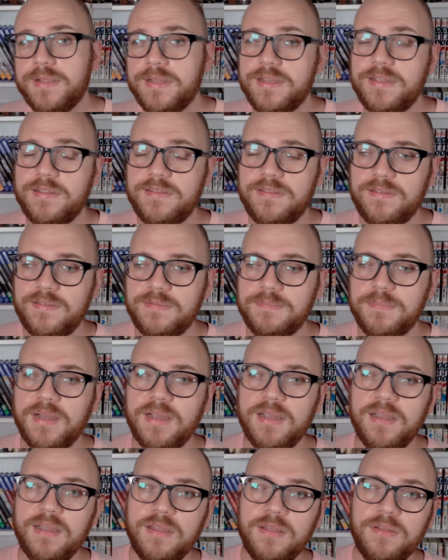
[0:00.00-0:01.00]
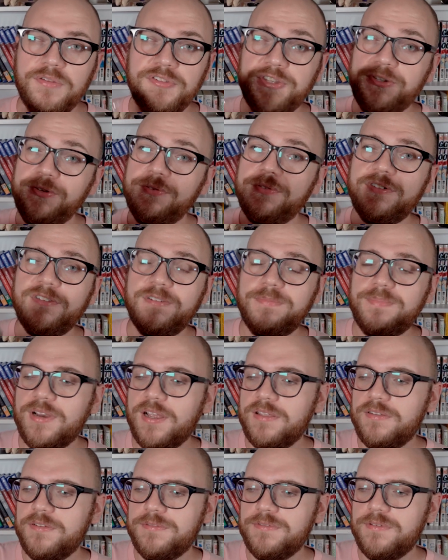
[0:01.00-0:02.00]
It's my huge
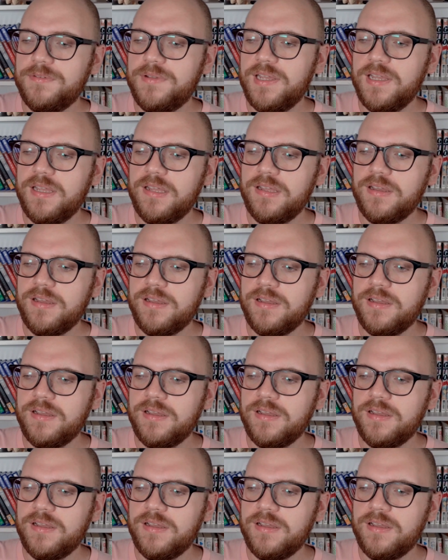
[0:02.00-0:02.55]
surprise of today.